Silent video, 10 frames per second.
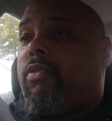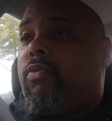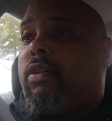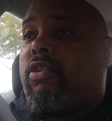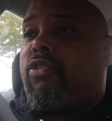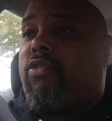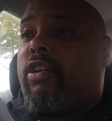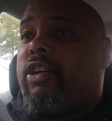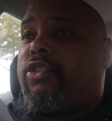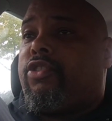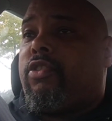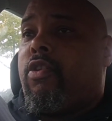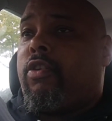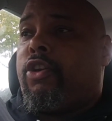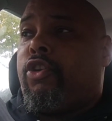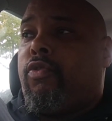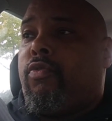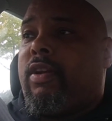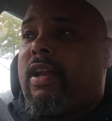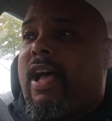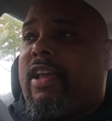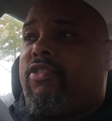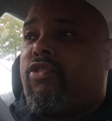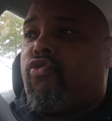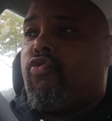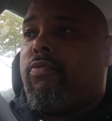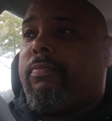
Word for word: with a crush on a dude in high school.